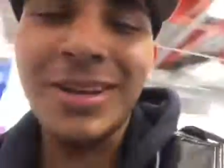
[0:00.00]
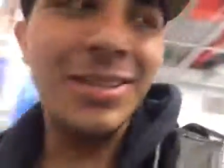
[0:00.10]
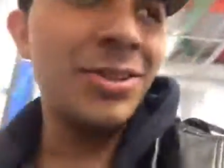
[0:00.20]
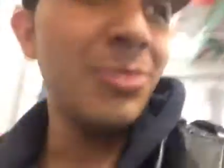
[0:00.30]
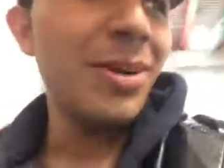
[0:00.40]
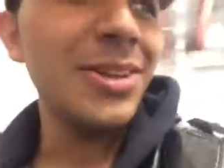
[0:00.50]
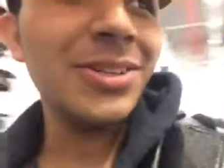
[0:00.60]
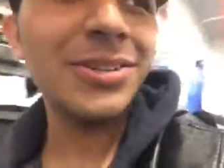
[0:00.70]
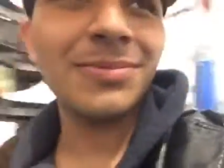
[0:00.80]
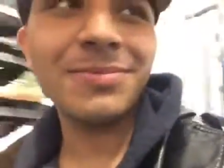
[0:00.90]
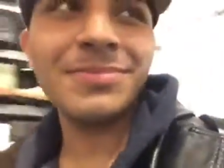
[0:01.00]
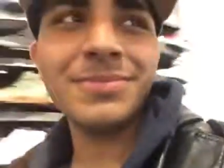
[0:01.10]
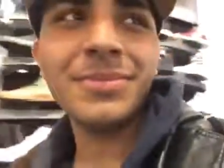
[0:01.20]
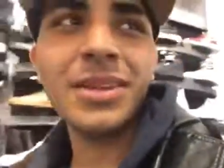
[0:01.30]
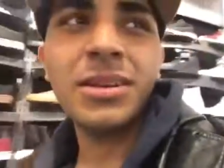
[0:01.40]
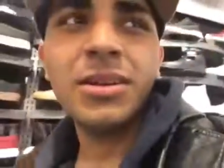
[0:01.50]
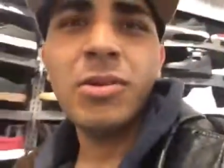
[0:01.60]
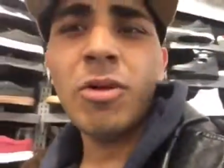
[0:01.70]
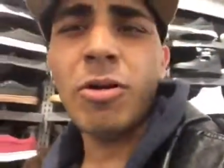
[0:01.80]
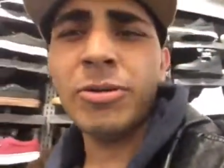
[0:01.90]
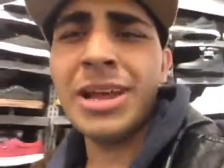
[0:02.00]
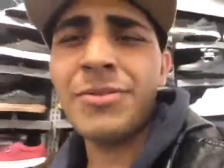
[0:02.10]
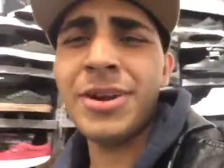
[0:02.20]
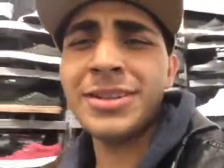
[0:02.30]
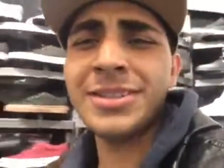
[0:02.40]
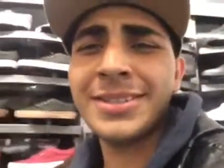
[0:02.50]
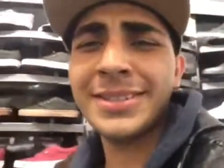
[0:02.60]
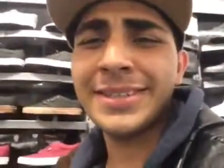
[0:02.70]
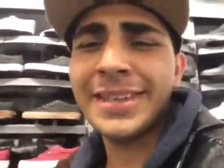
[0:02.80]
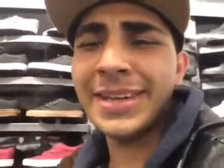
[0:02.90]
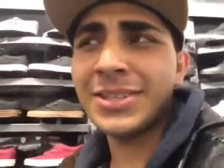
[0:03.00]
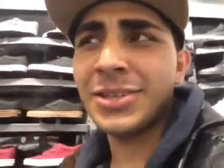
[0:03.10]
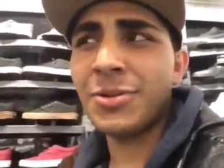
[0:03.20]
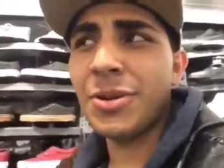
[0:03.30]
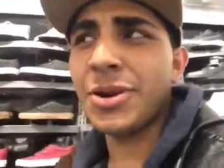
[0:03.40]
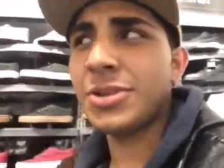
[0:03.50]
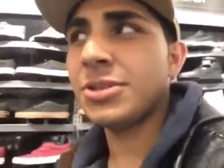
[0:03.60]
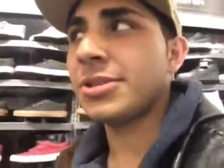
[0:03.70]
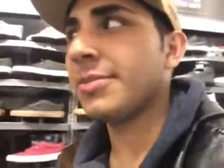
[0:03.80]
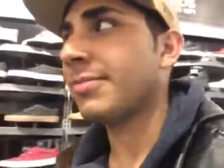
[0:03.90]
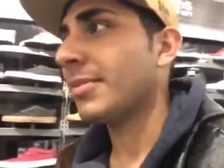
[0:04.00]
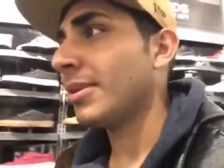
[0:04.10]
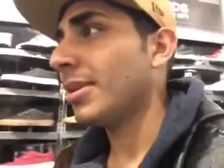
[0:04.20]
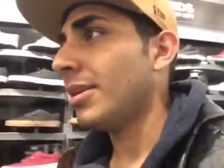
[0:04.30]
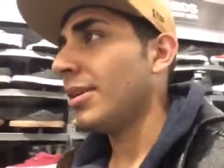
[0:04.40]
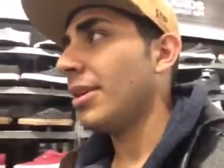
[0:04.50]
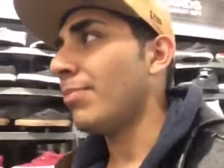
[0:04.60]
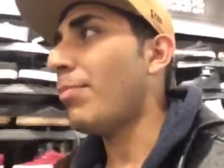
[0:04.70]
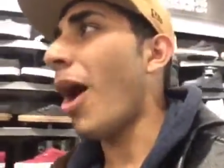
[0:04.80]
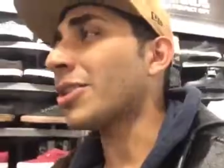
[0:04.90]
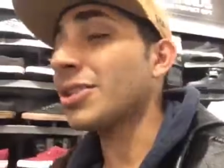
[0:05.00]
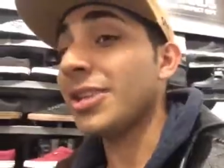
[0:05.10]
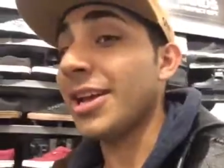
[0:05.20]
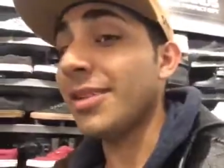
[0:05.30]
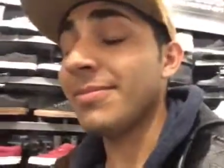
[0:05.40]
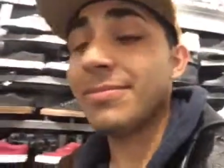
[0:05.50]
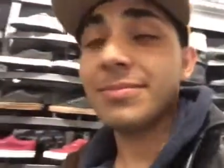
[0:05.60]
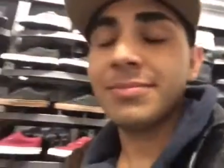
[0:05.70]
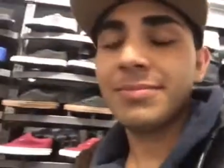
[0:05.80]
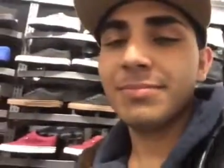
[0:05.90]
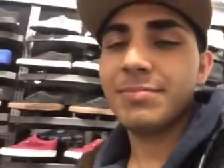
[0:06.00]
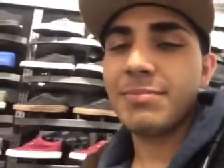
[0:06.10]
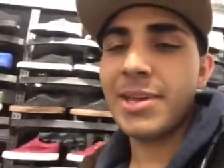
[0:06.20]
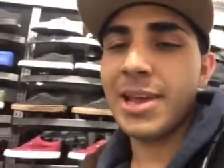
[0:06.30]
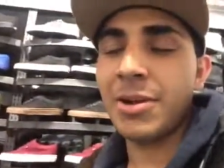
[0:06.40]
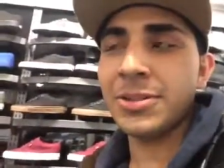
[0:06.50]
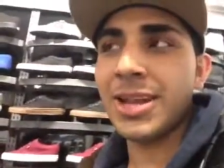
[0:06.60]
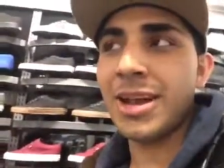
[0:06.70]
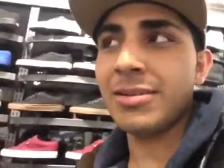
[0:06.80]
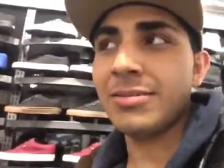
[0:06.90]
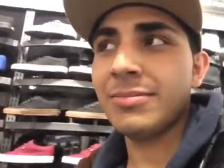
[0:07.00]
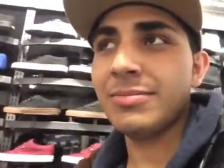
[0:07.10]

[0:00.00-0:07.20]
It's too much. Well, whenever it gets towards yeah. Boxing Day, it goes down.